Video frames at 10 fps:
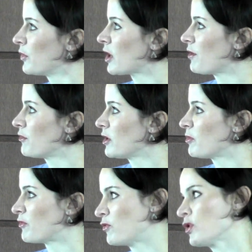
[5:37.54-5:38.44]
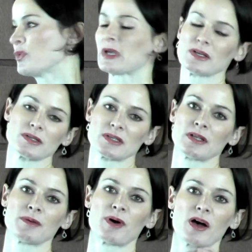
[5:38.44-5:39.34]
Recovery, before we can
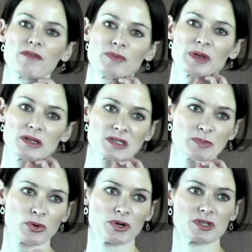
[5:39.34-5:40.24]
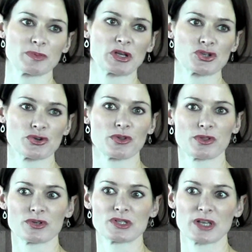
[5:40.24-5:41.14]
send them off, I mean, it's important to make sure
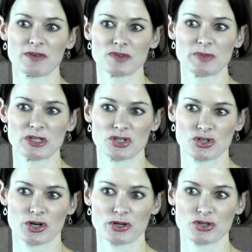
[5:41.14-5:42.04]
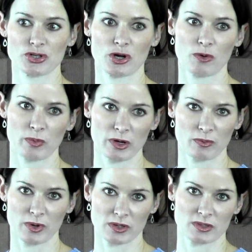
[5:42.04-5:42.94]
that they're safe to be discharged home. We
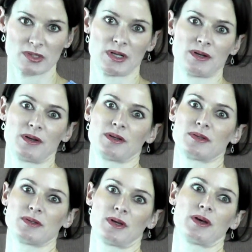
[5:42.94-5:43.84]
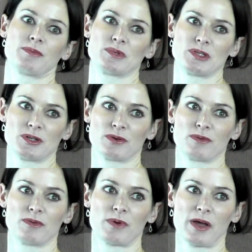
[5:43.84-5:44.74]
don't want to send a
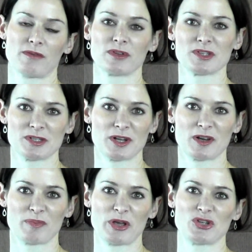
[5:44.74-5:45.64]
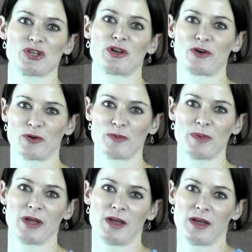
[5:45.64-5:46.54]
still heavily sedated patient home